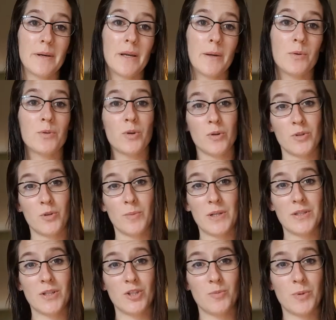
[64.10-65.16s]
it was also my
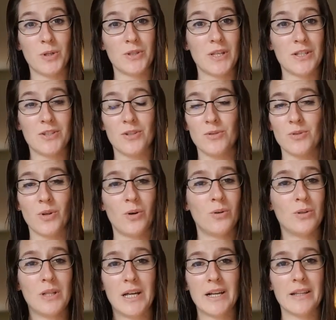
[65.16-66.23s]
son's birthday, so there's a
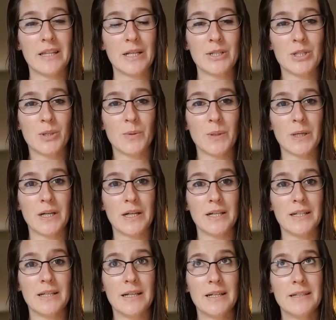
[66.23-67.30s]
whole lot of things going
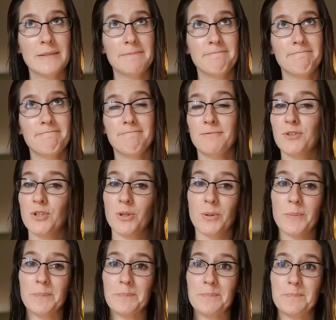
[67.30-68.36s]
on.
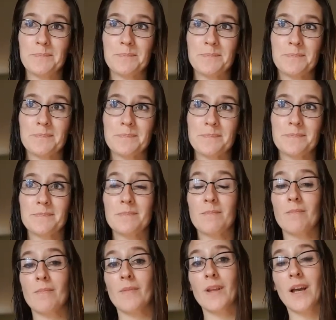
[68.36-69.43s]
So,
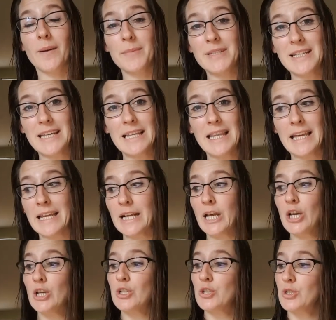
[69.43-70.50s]
I'm a day late.
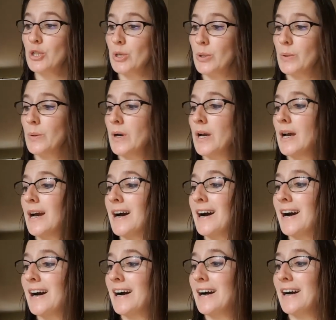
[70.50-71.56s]
So,
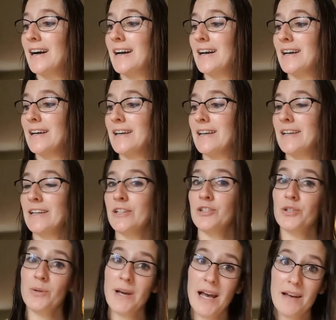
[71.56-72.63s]
I
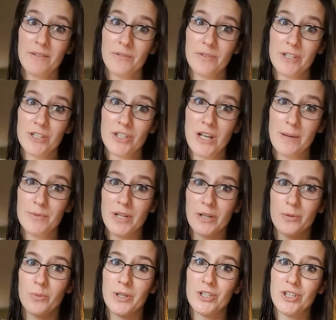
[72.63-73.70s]
do have a finished
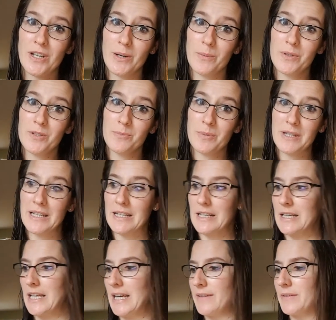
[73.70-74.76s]
object, which I wasn't planning
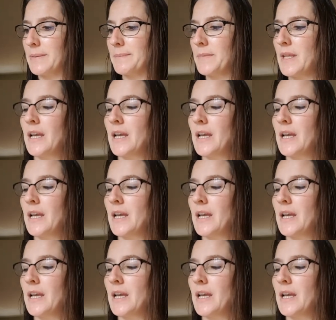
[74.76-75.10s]
on having.